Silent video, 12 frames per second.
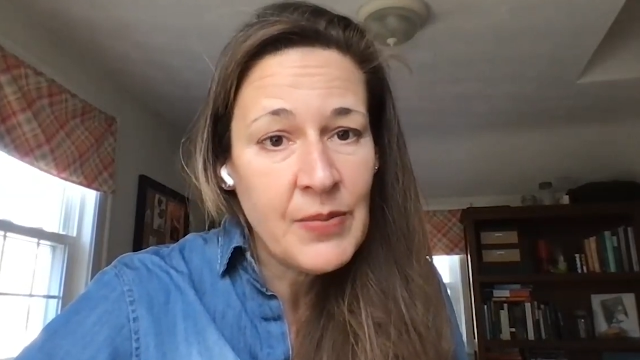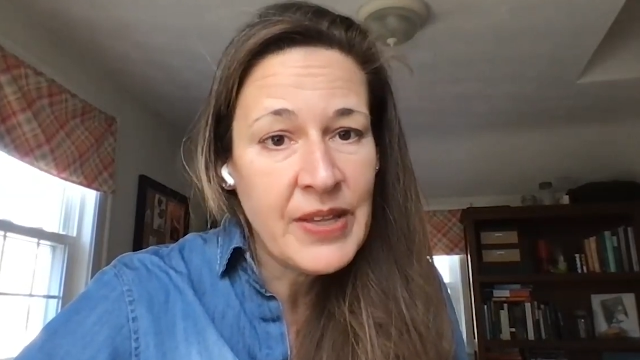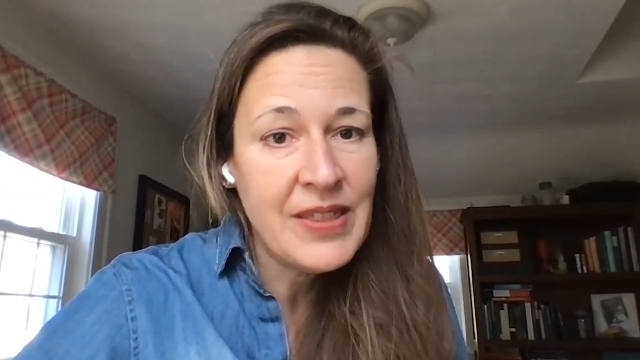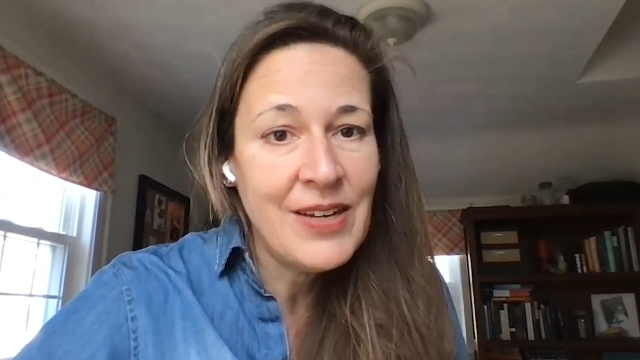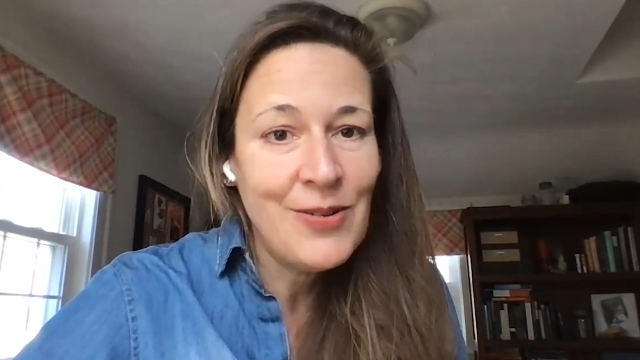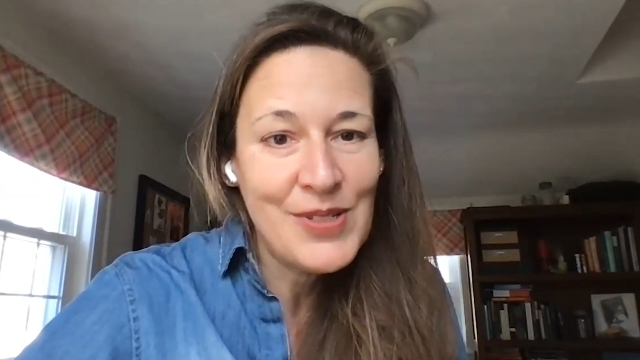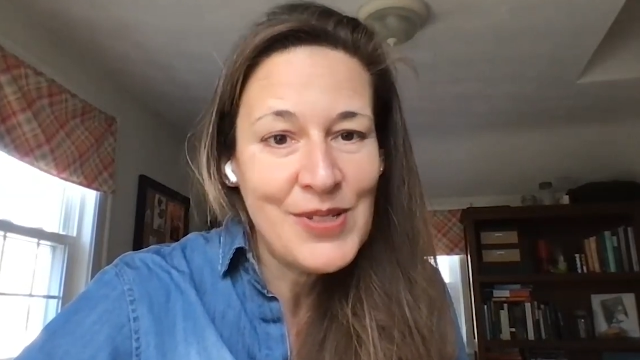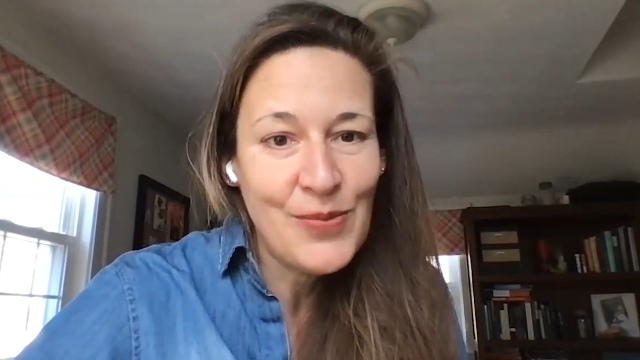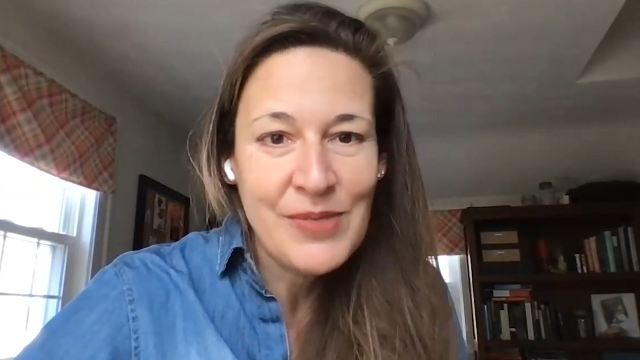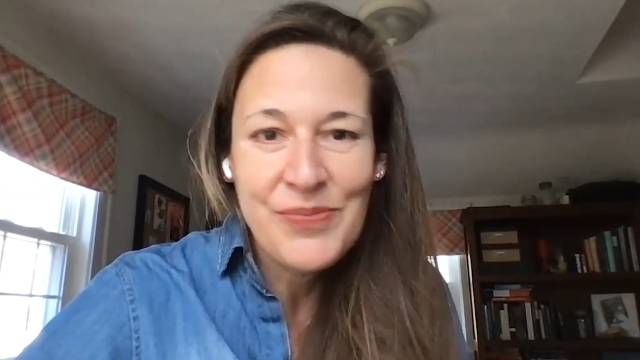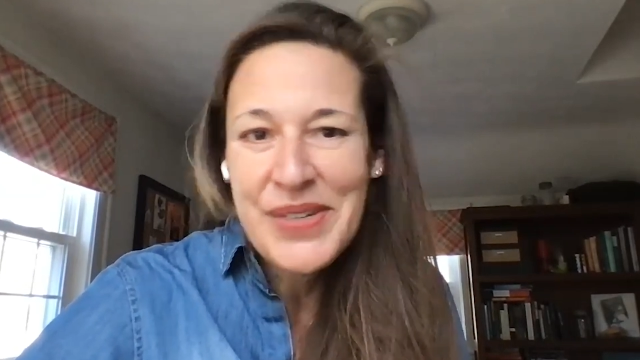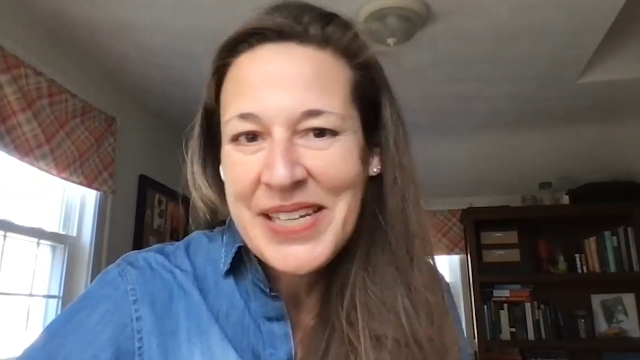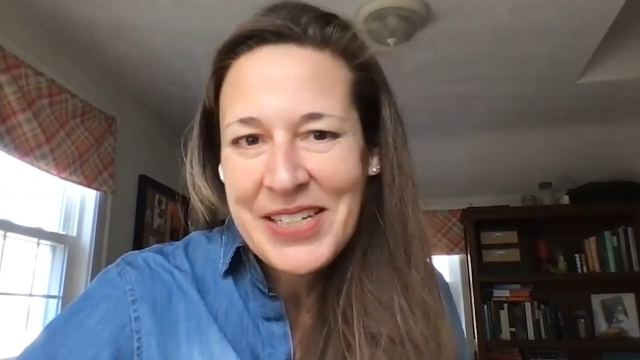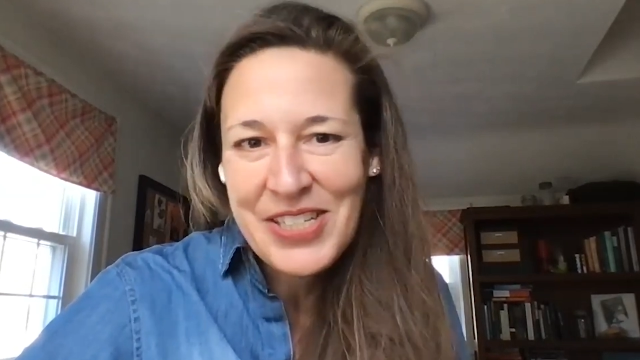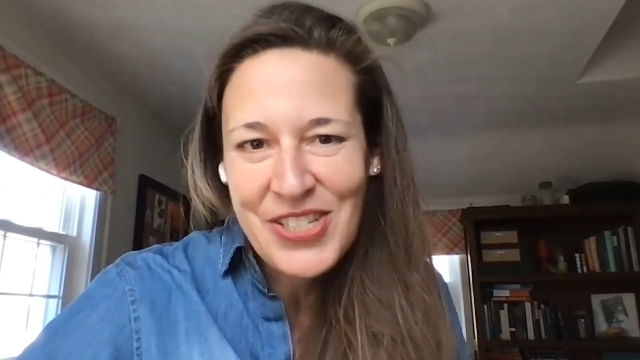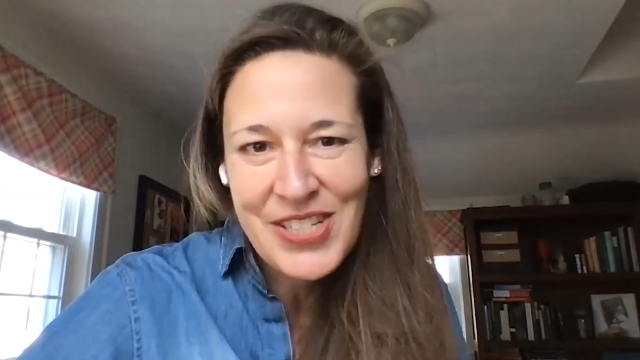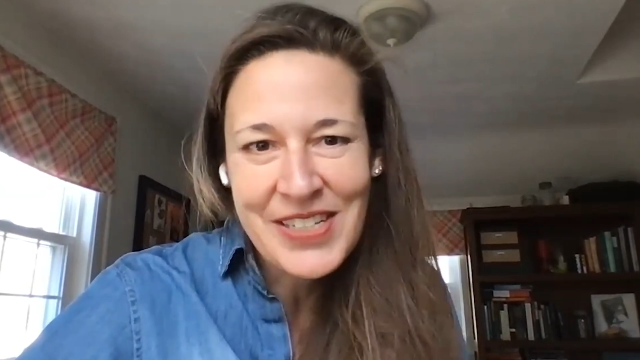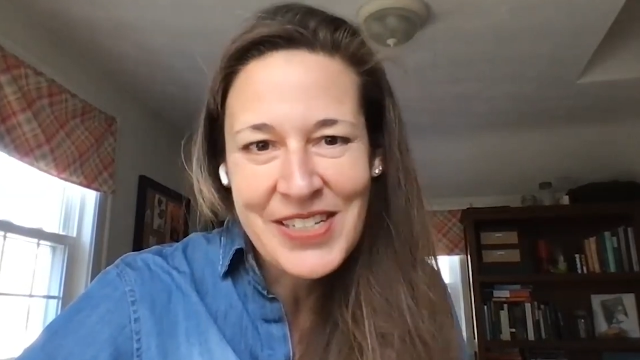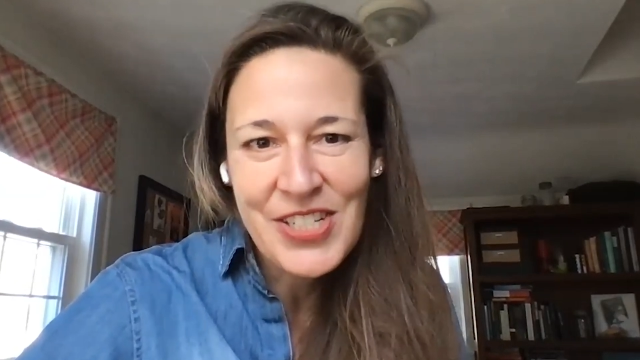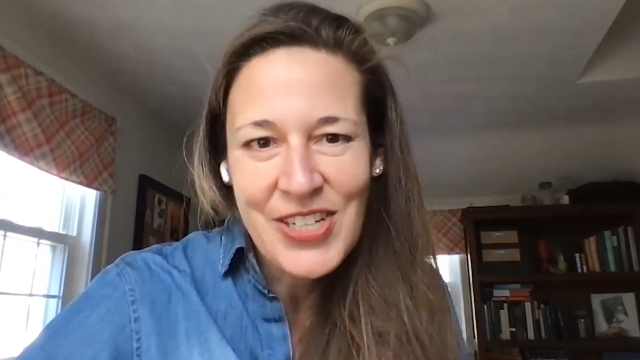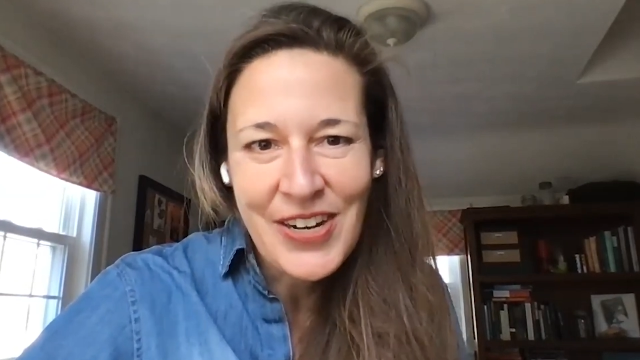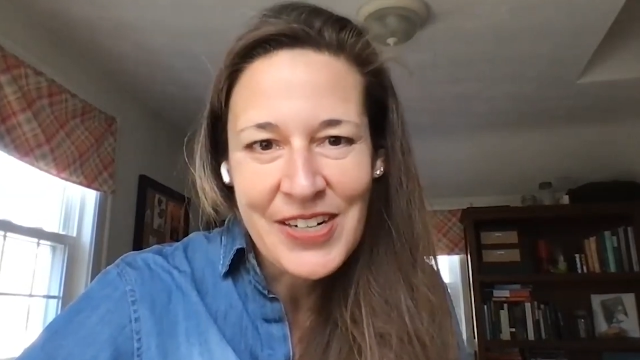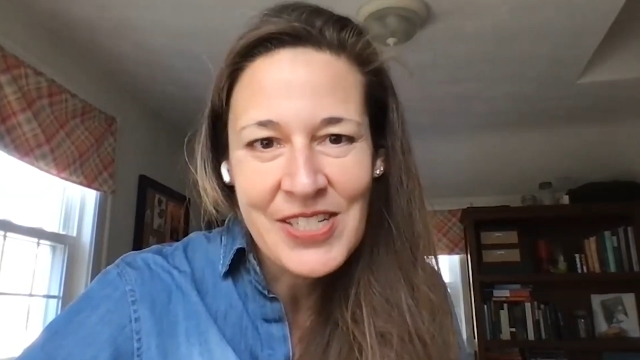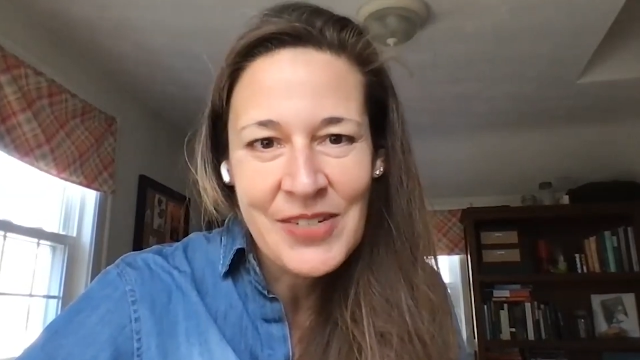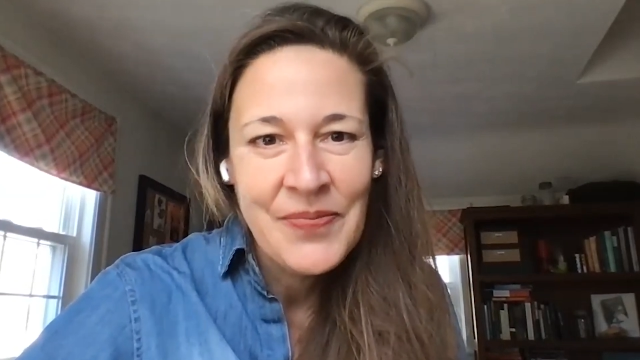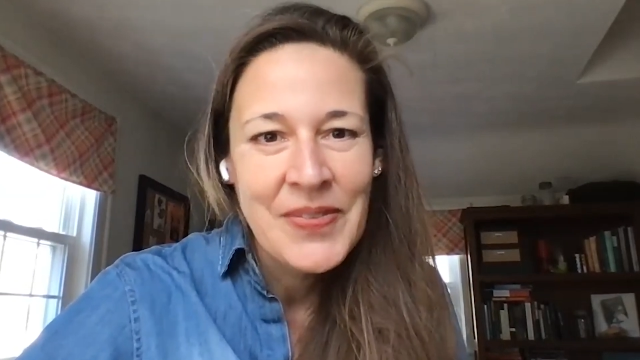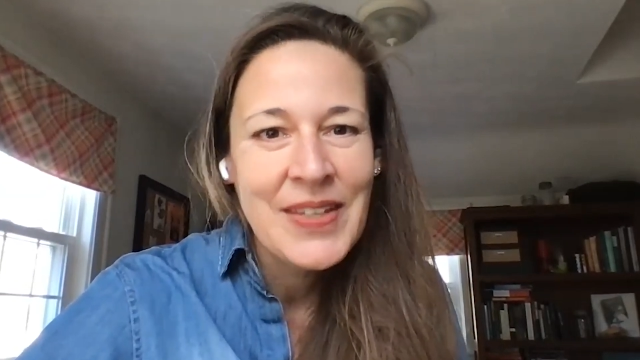but there was one PhD in charge.